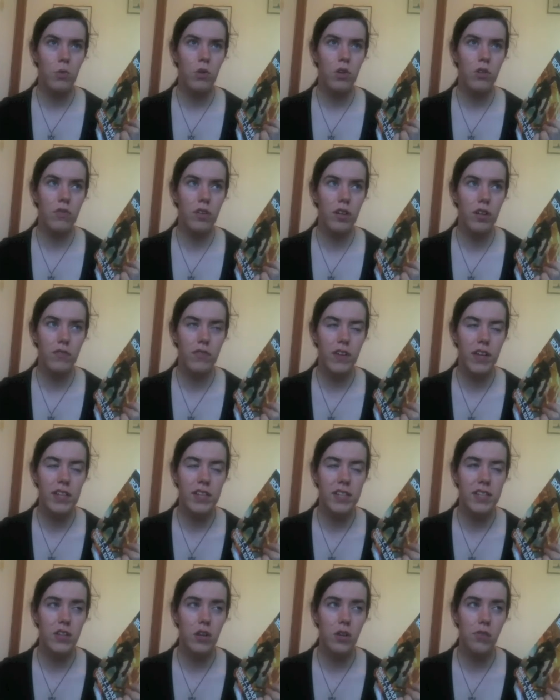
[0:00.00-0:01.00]
one of her
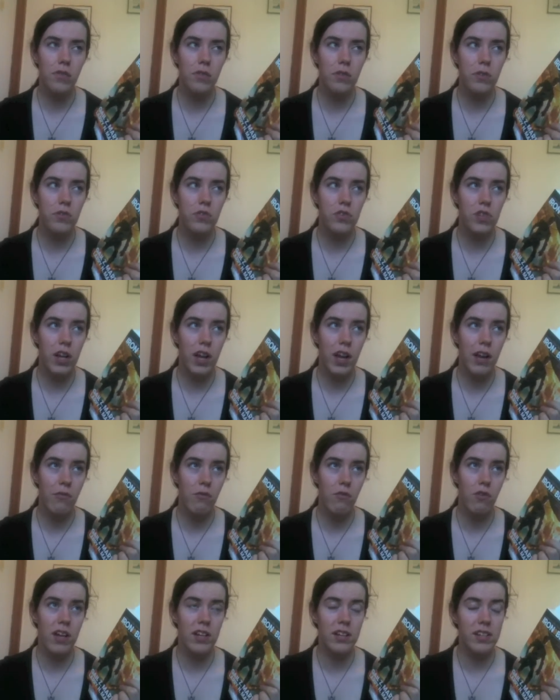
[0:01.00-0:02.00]
fantasy novels and I've
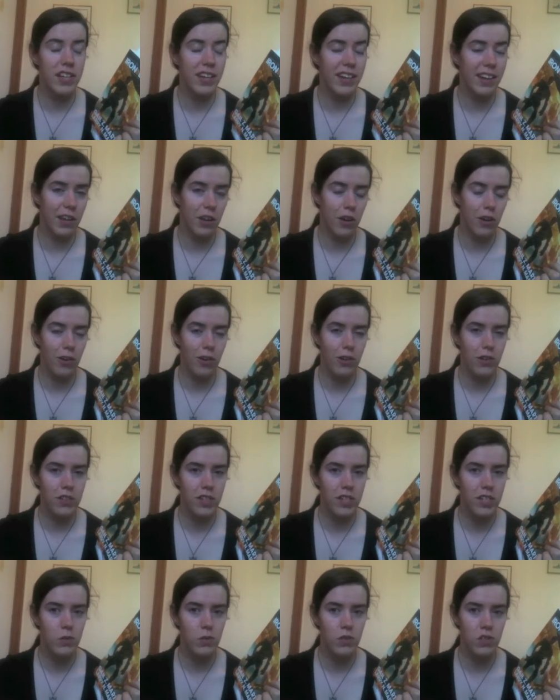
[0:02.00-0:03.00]
read Deadly
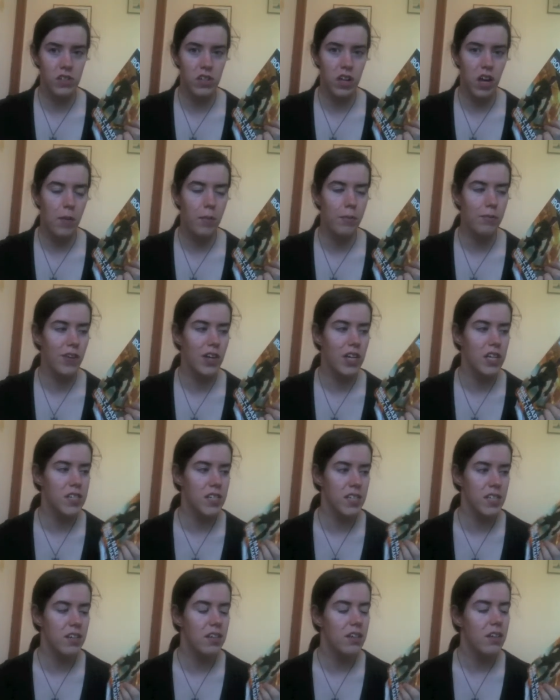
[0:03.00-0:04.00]
Curiosities, which is an urban
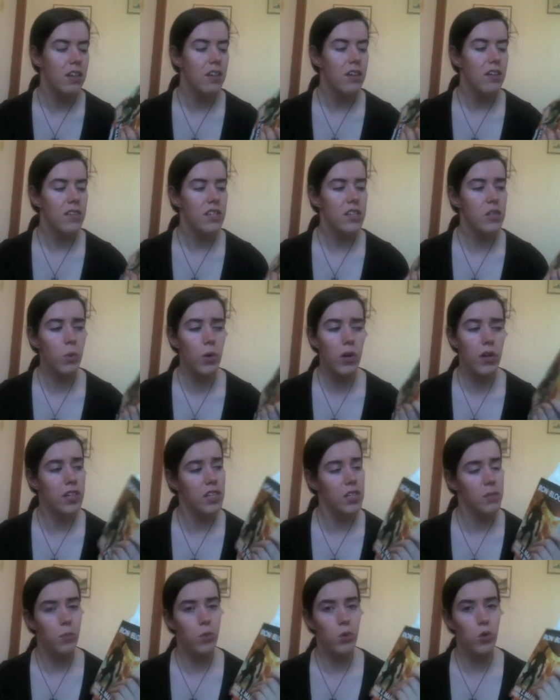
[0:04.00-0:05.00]
fantasy. This one
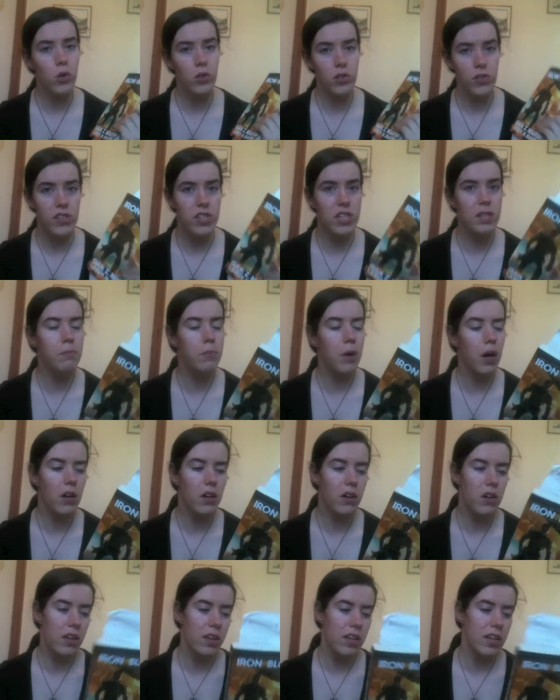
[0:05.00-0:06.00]
is more
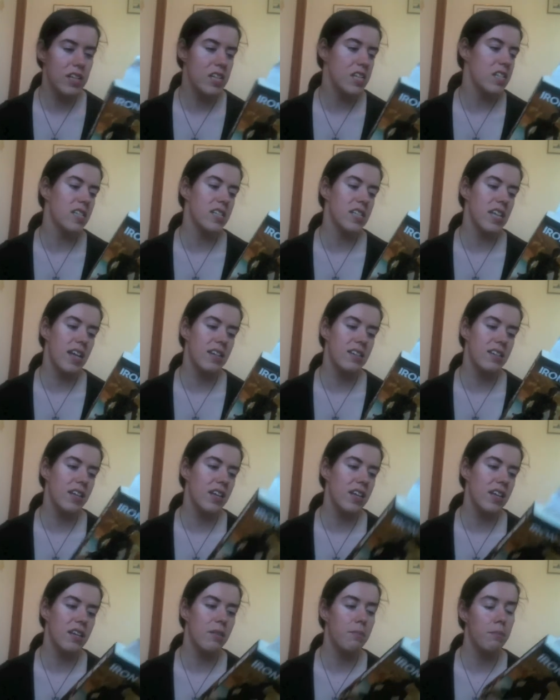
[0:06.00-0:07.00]
steampunk. It is set
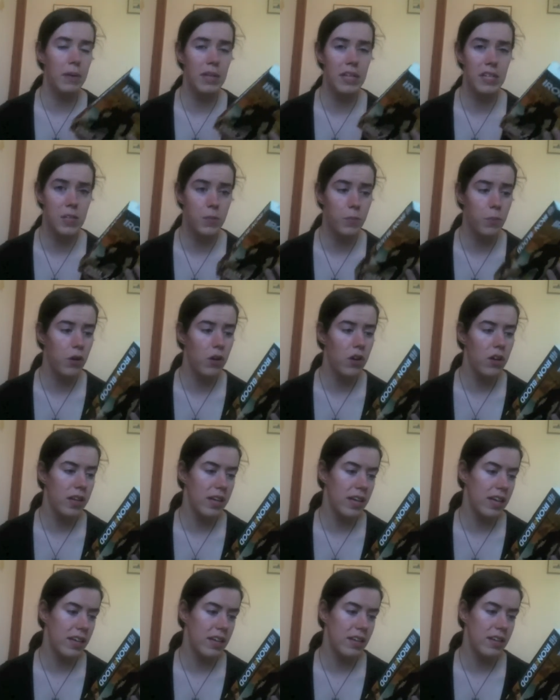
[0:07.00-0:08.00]
in Pittsburgh
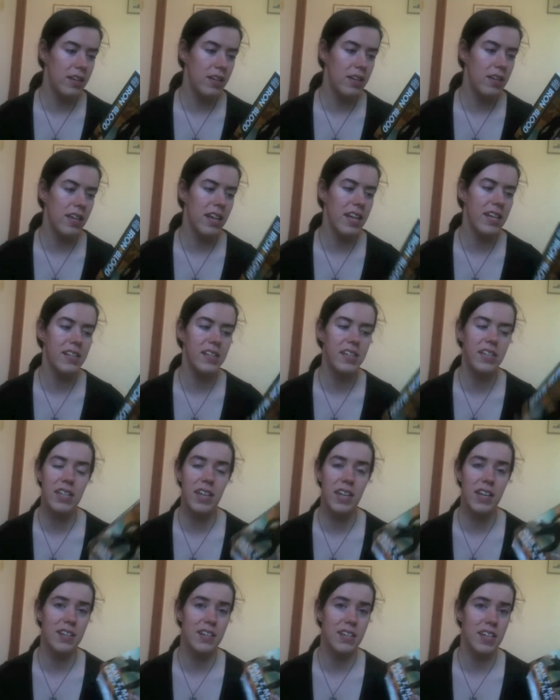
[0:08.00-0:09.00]
in
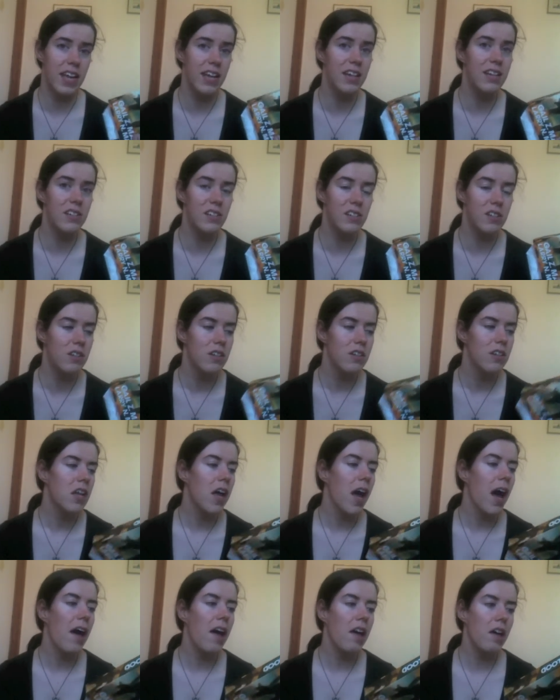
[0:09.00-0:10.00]
1898.
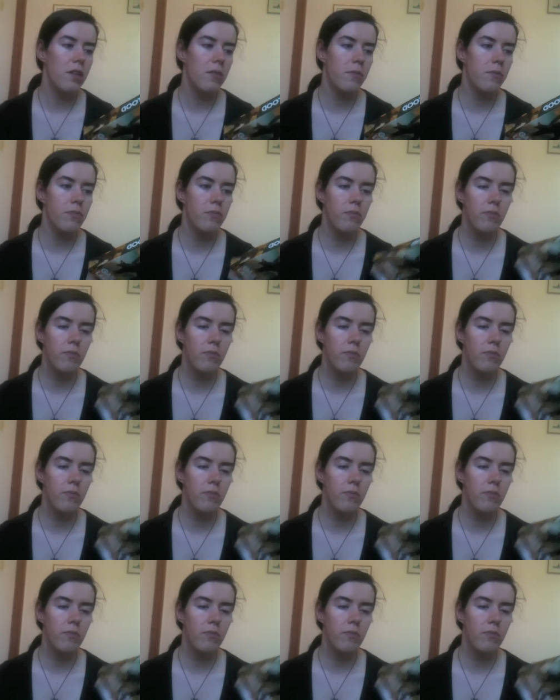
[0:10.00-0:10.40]
Um,